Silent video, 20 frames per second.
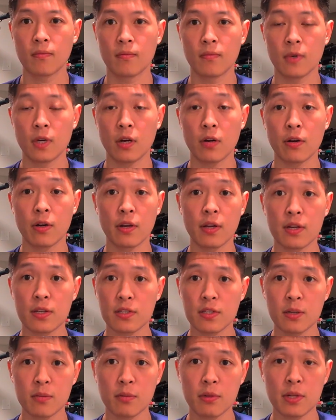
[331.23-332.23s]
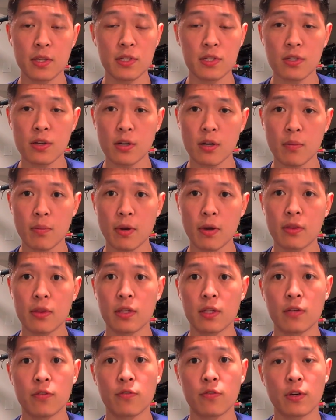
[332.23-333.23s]
All right, next up, let's talk about
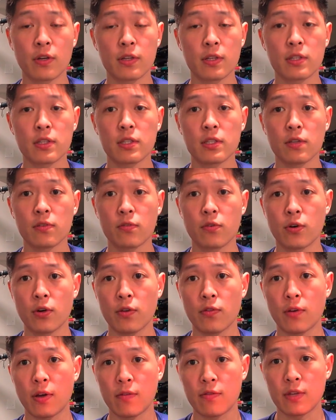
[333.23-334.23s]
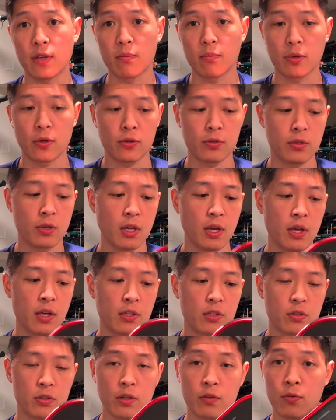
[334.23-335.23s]
the Franklin C45 Tempos.
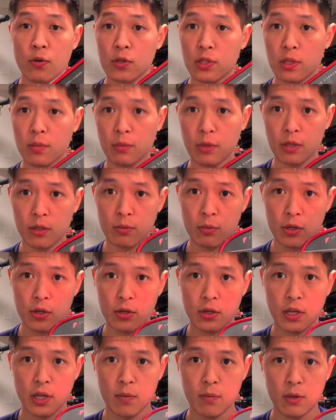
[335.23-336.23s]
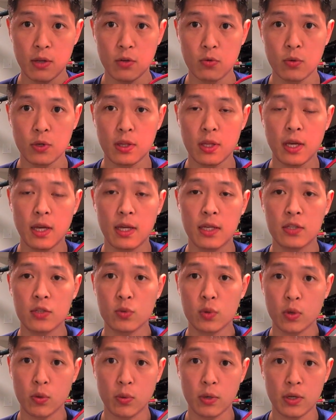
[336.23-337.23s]
So the 14mm came in with a
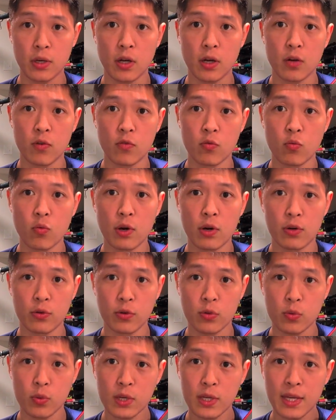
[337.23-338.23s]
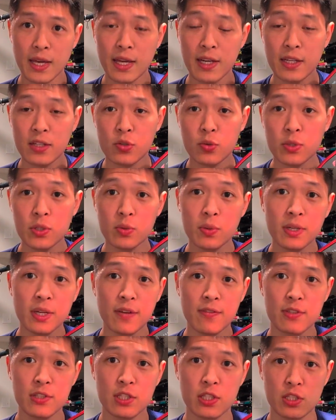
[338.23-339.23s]
swing weight of 103 and a twist weight
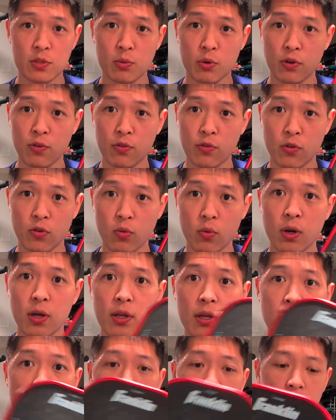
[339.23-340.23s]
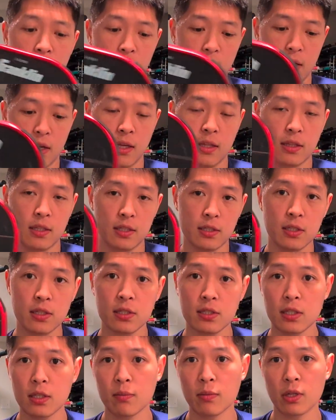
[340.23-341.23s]
of 6.41, and the
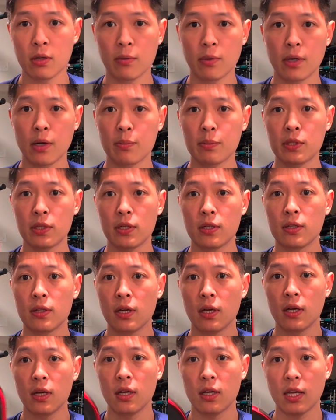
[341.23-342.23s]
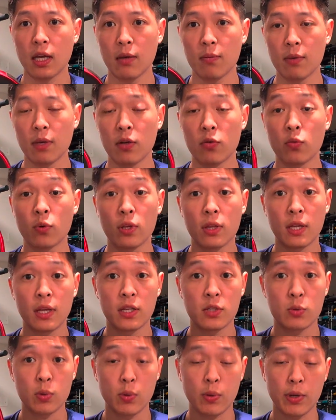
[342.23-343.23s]
16mm option came in with a
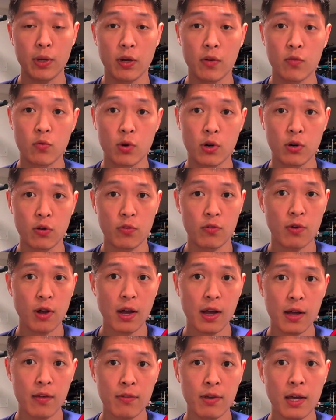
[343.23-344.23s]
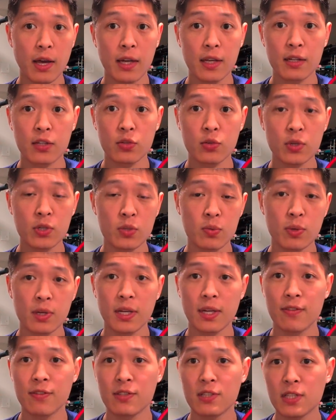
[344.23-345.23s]
swing weight of 105 and a twist weight
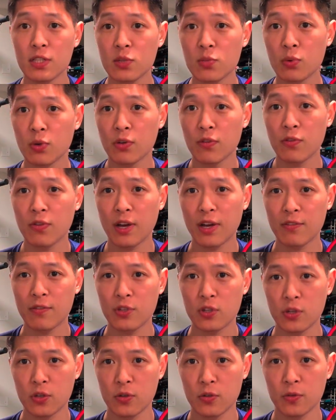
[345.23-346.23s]
of 6.52.